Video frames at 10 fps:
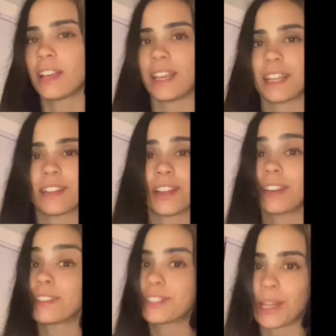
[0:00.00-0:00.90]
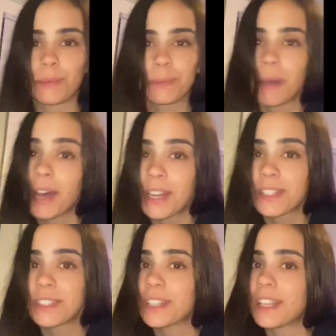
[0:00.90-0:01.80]
in a lot of the same spots
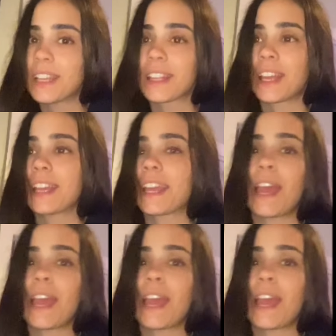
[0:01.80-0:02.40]
like